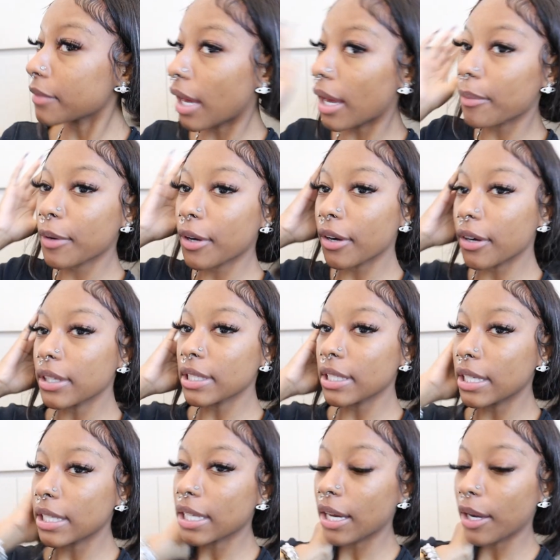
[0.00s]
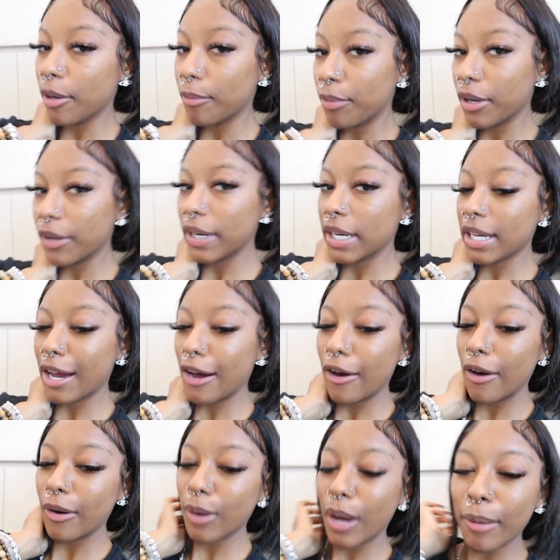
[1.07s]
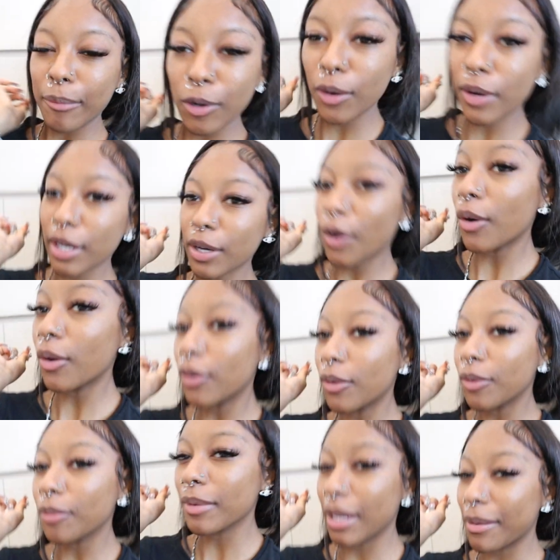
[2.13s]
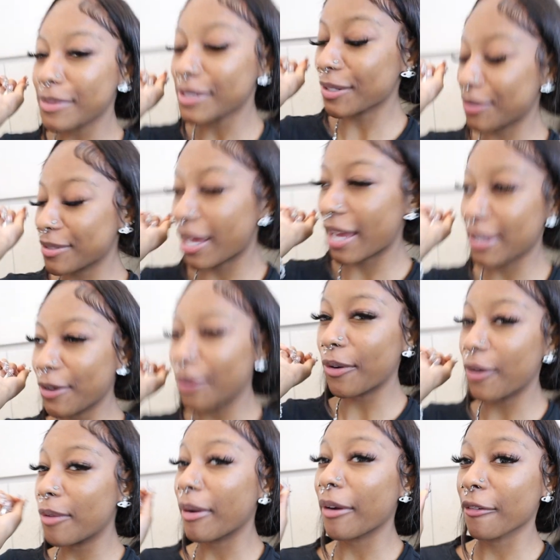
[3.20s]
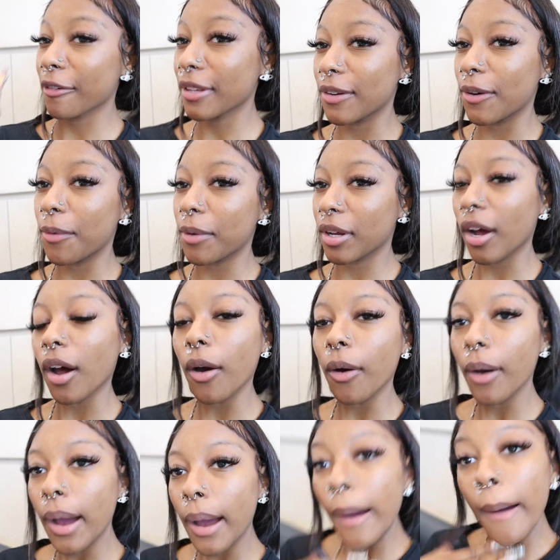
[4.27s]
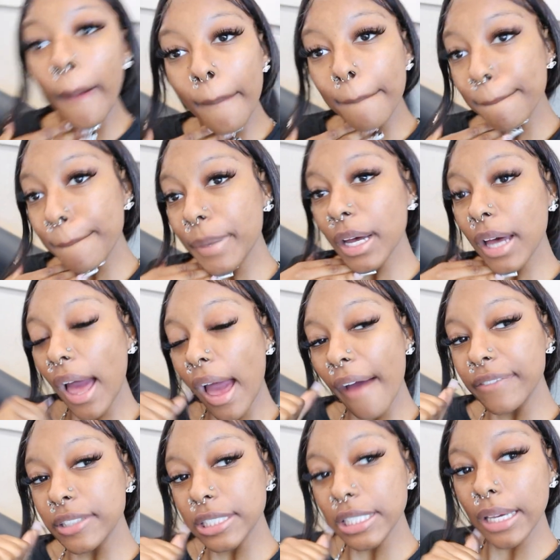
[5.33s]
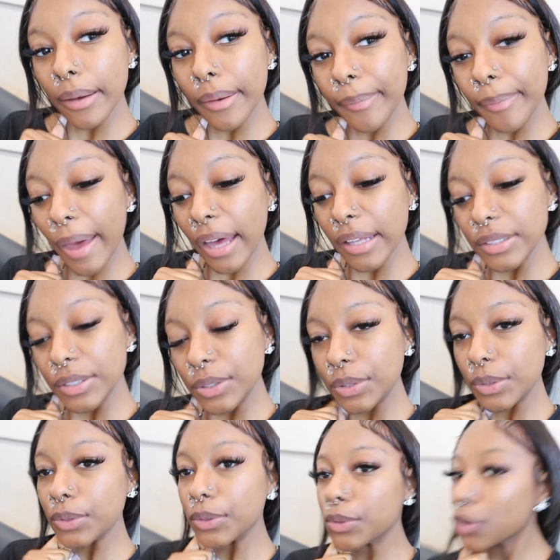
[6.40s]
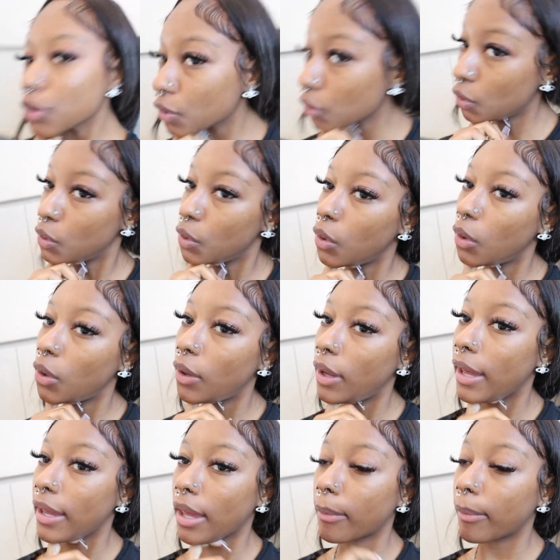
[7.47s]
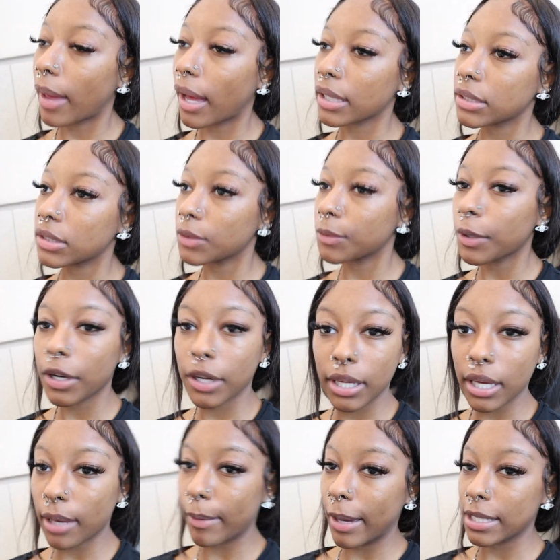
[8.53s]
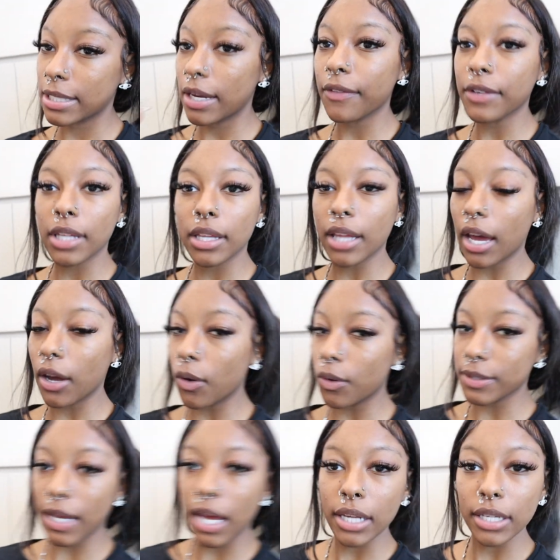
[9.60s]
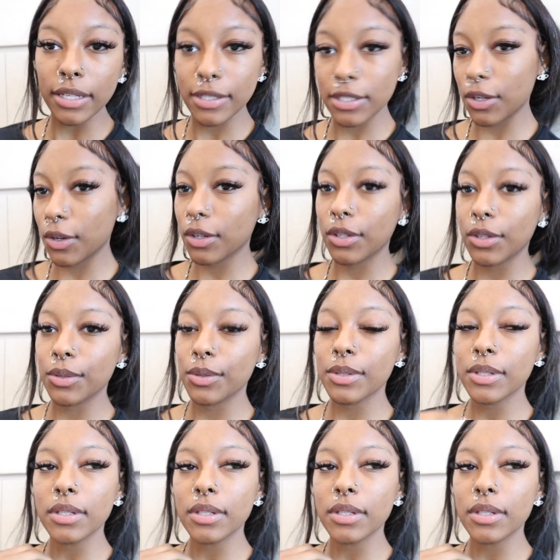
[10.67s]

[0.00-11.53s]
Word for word: I am oh, currently airport right now. I'm going home and I'm so sad to go home. I really don't want to go. But I have to get back to school and get back to work and get back to everything that goes on in Syracuse.